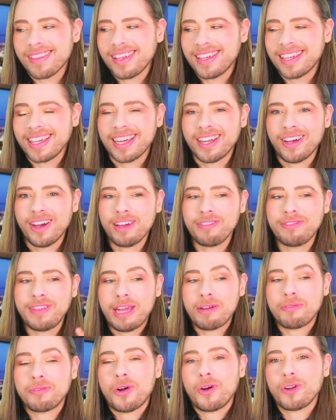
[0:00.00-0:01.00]
you know, if
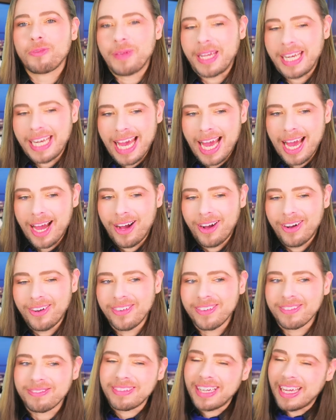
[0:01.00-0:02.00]
they wrote me
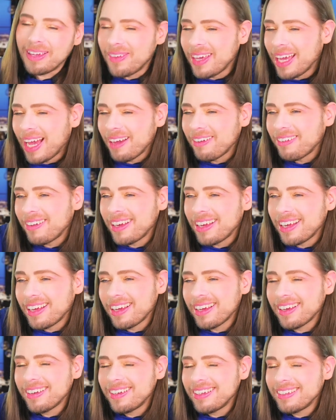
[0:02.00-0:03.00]
now, maybe
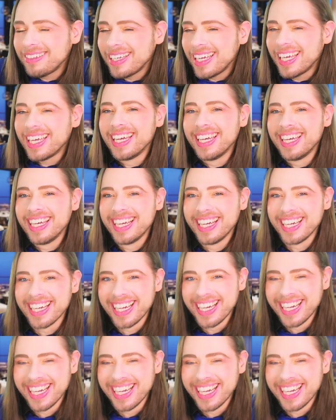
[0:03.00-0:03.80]
I might,